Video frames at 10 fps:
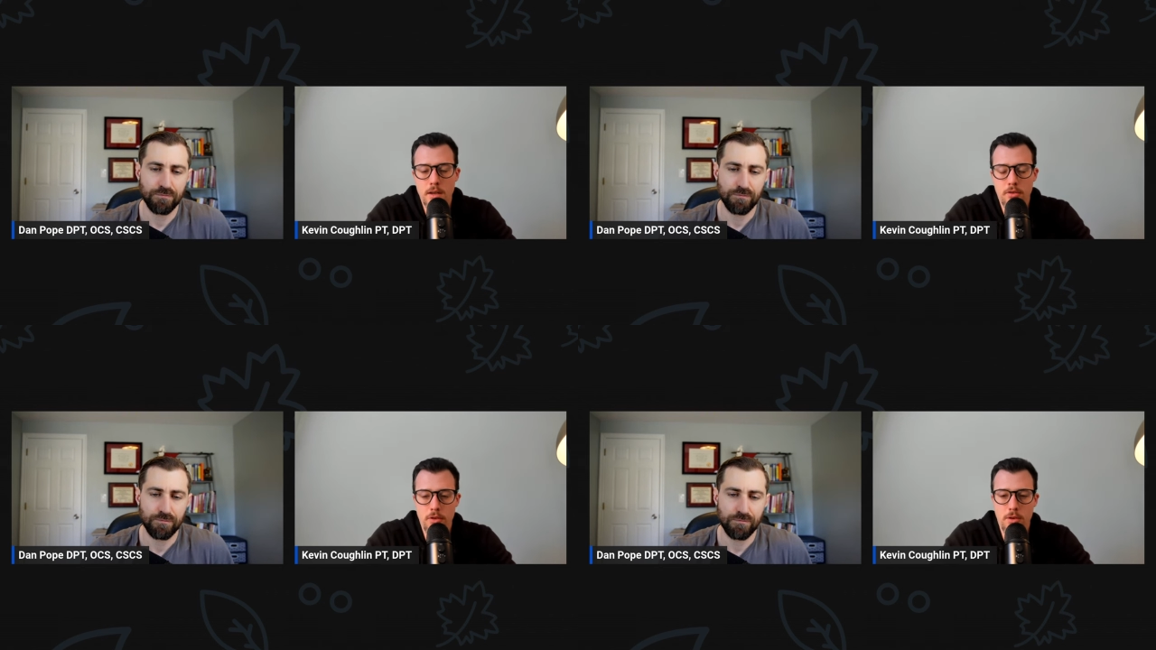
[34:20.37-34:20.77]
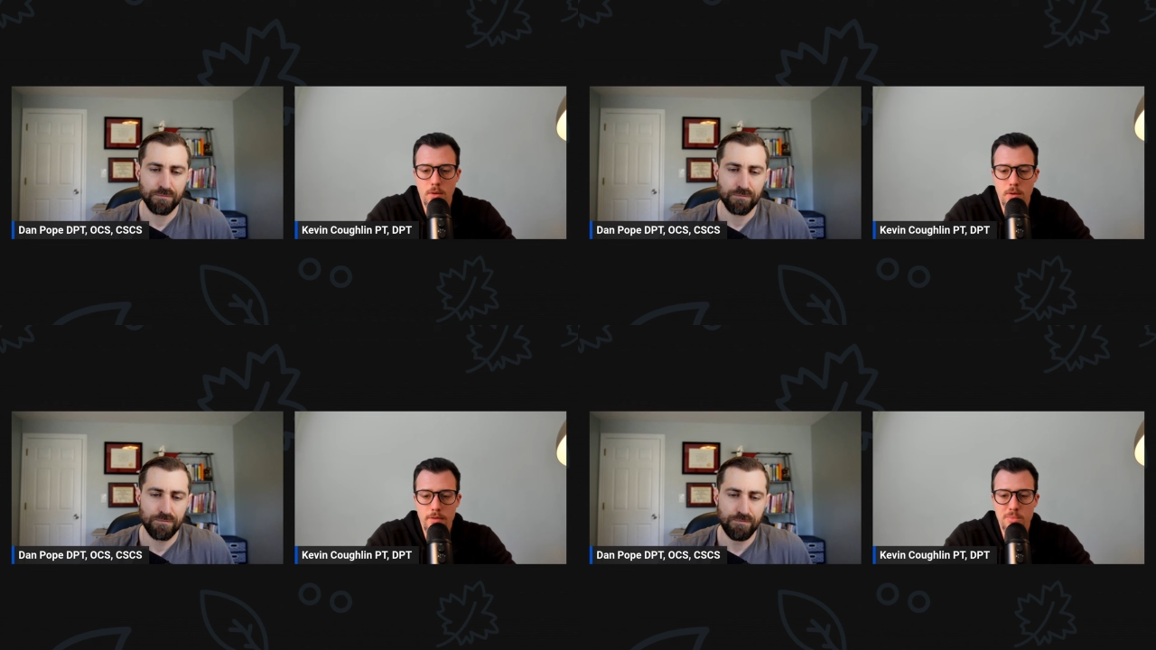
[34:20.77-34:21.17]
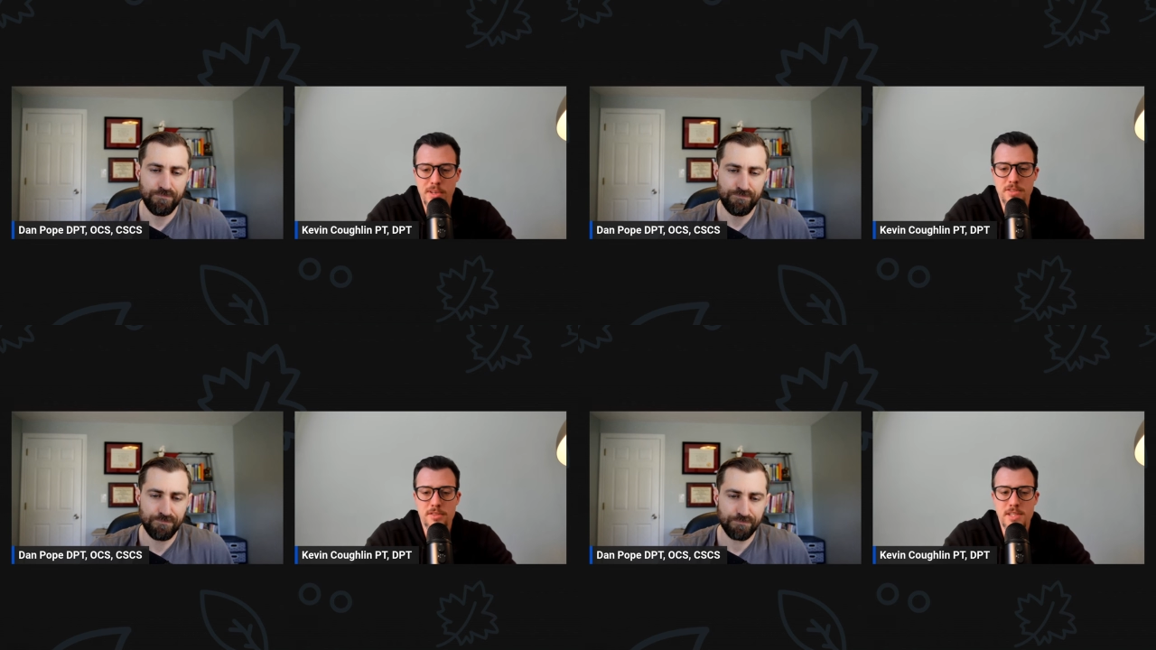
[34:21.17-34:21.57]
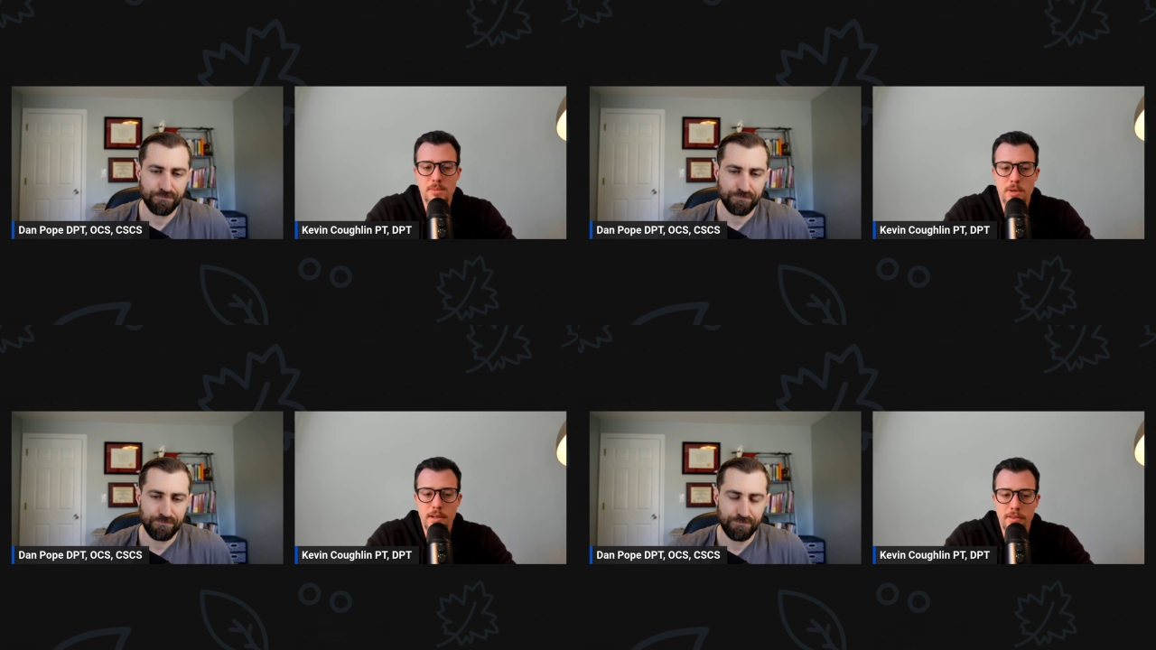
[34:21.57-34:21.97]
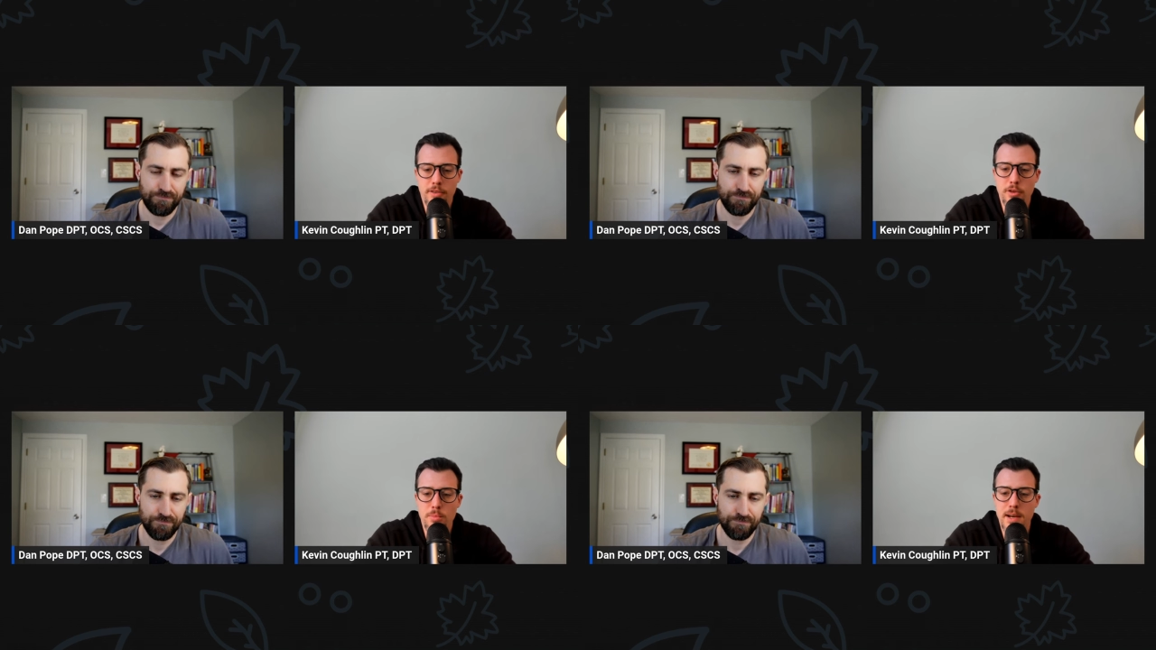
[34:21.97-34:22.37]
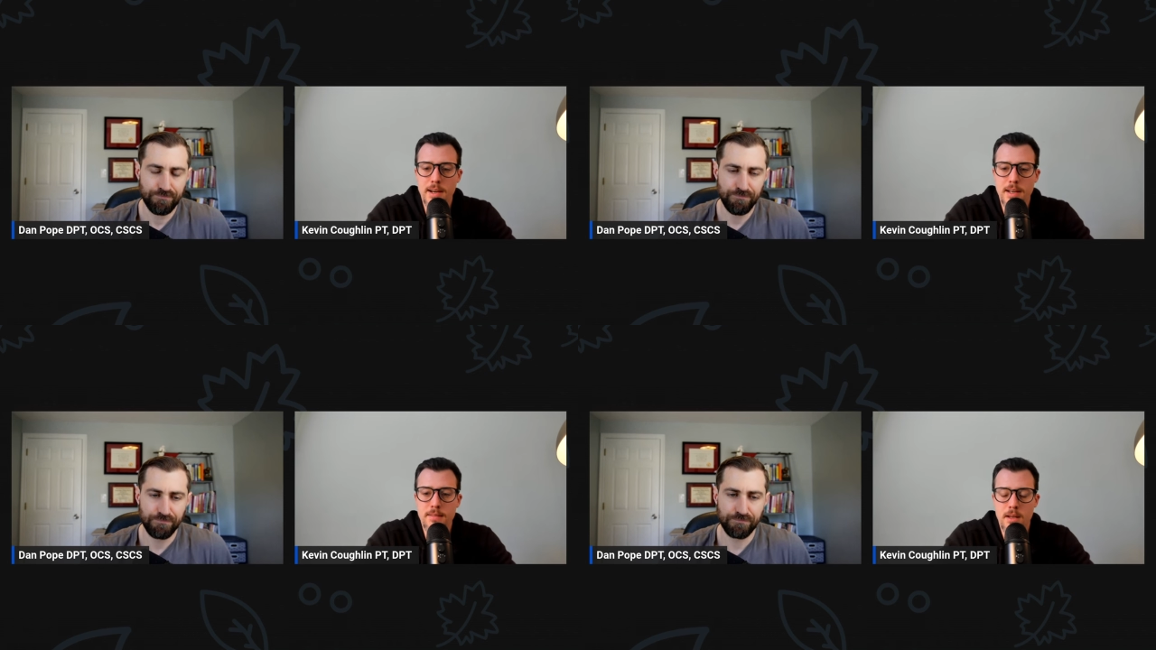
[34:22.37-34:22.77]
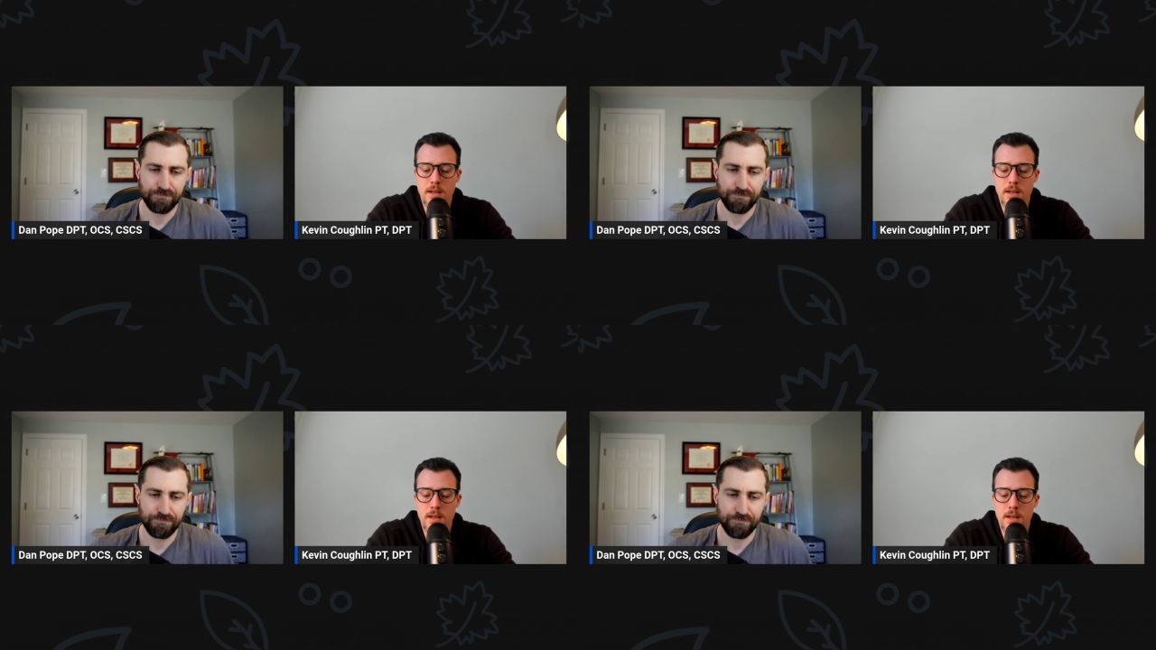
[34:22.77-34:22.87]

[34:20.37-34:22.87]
Speaker 1: So if you picture someone supine,